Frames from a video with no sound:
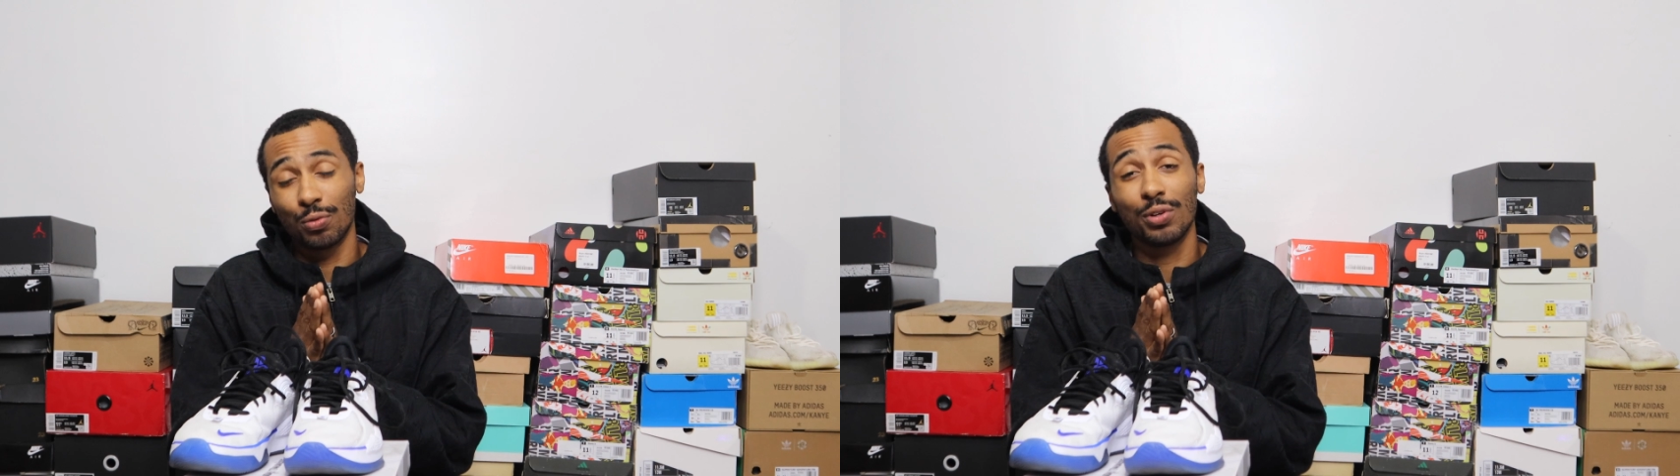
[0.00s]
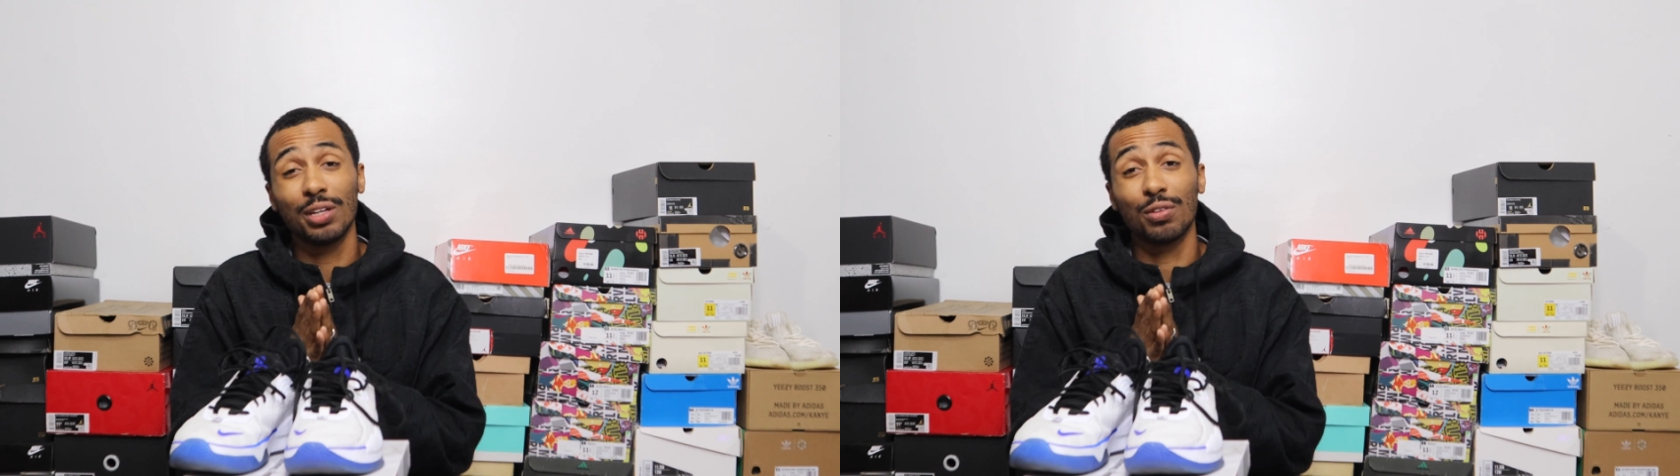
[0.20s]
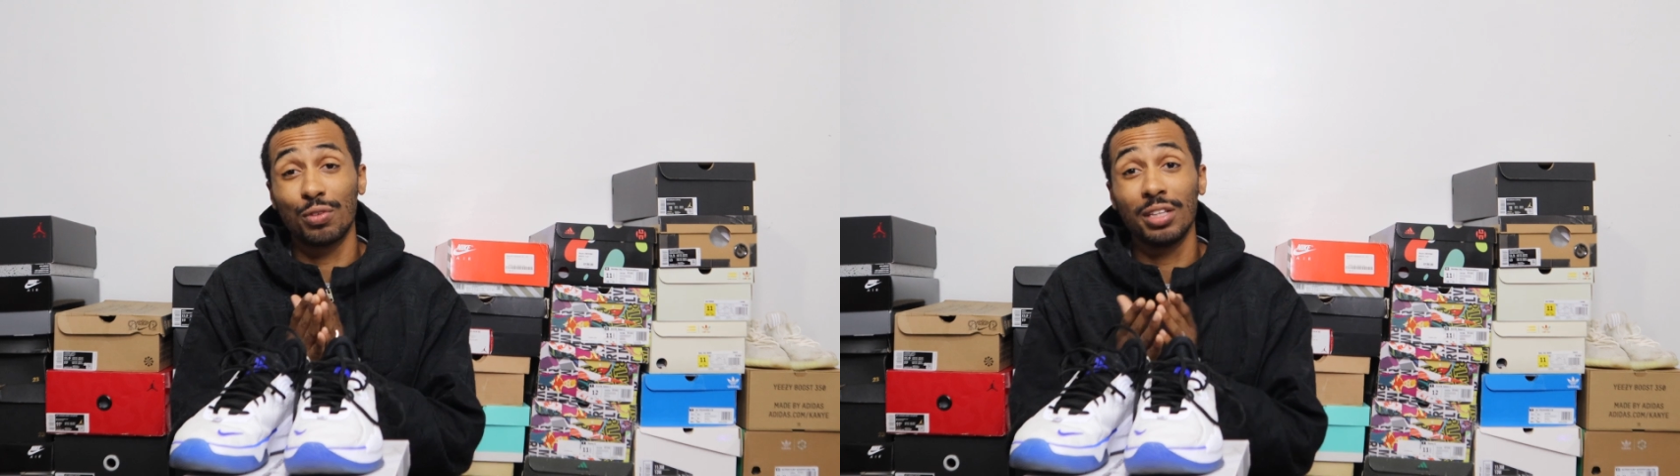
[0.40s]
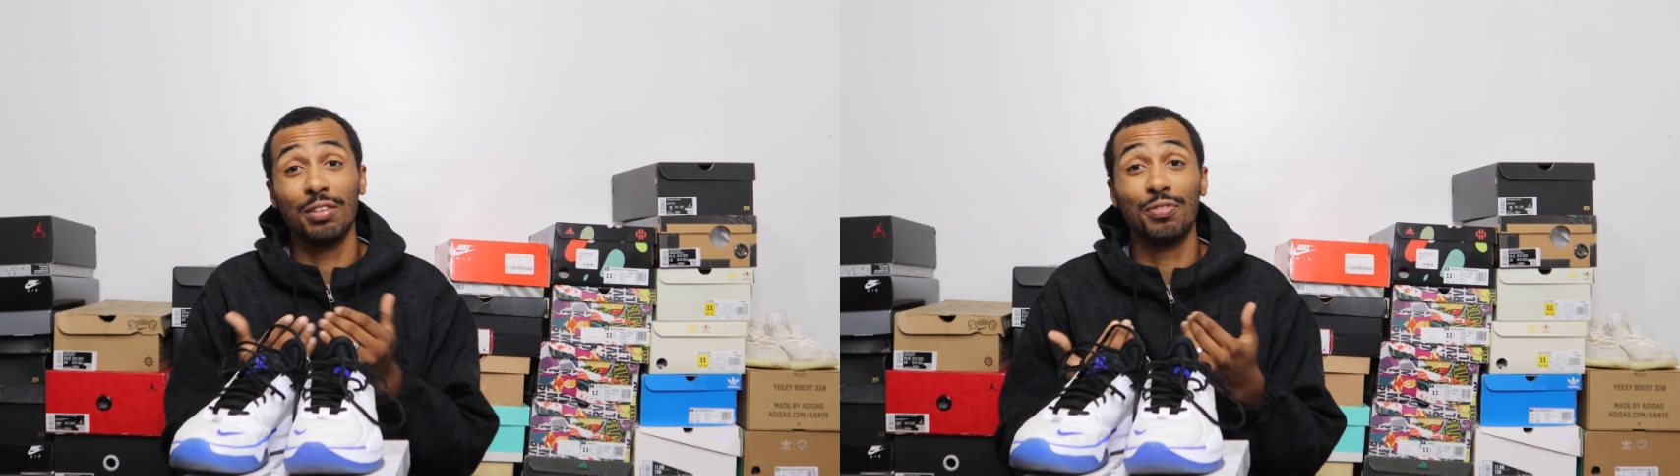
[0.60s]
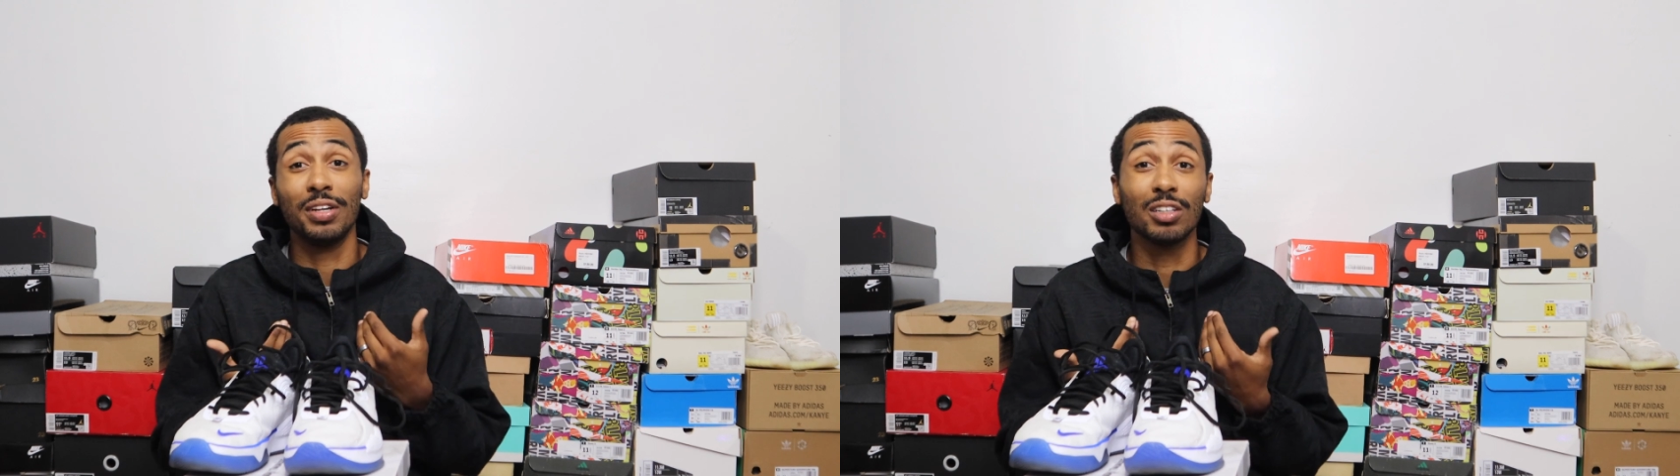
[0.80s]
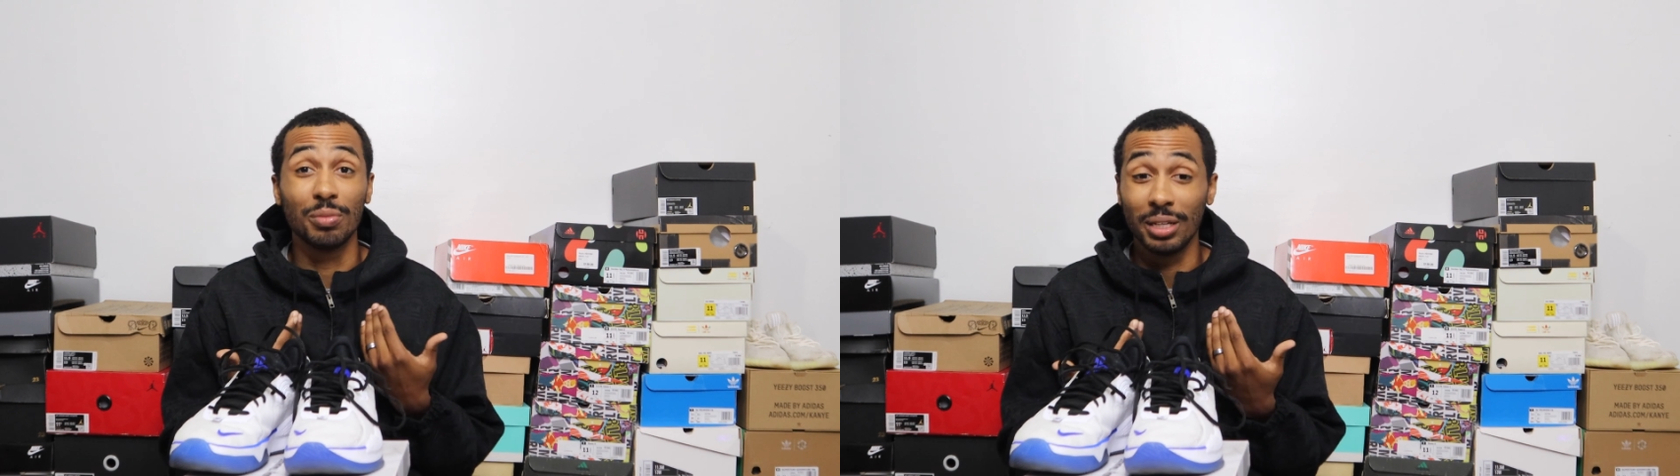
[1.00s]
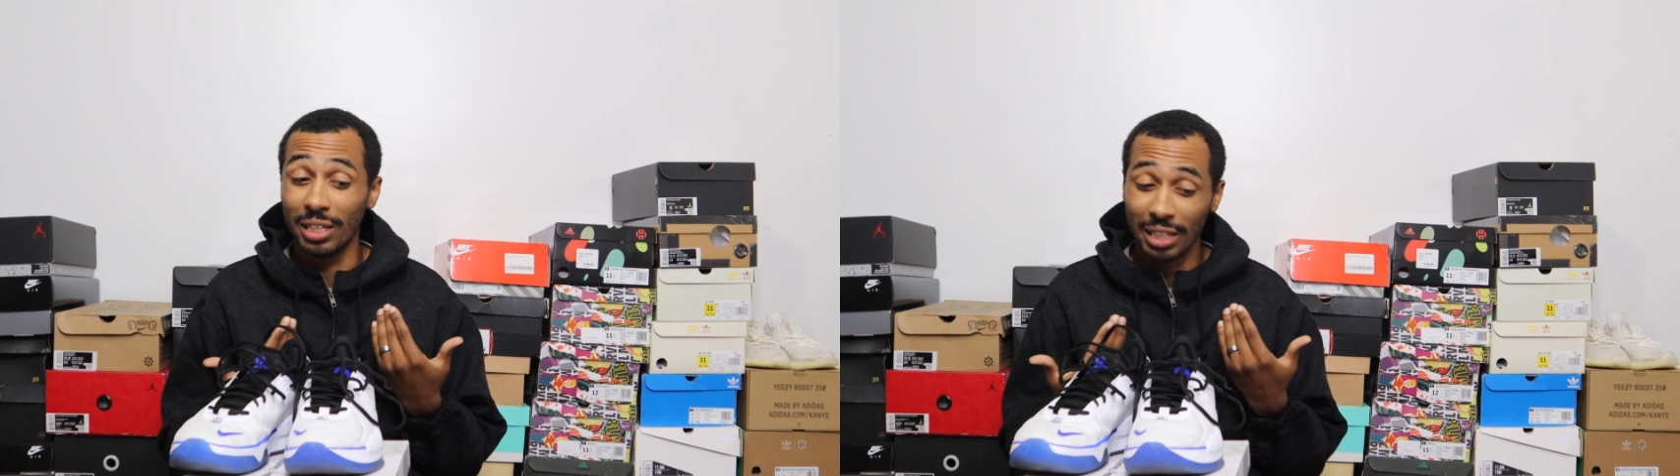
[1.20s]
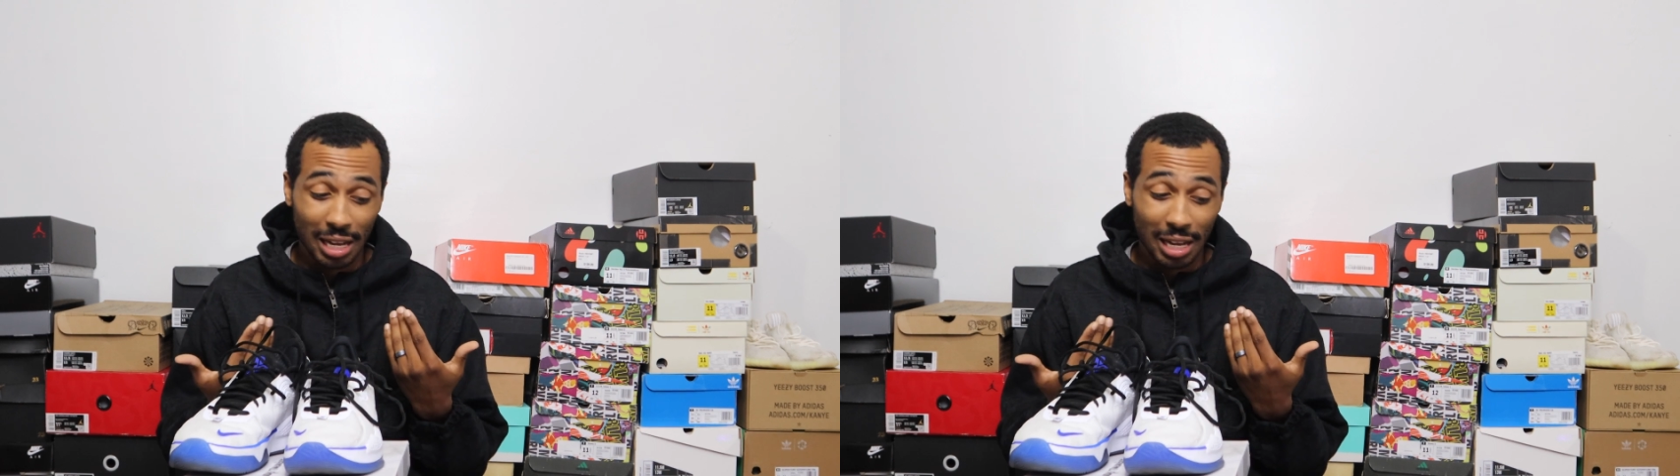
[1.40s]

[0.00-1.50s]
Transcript: really failed me.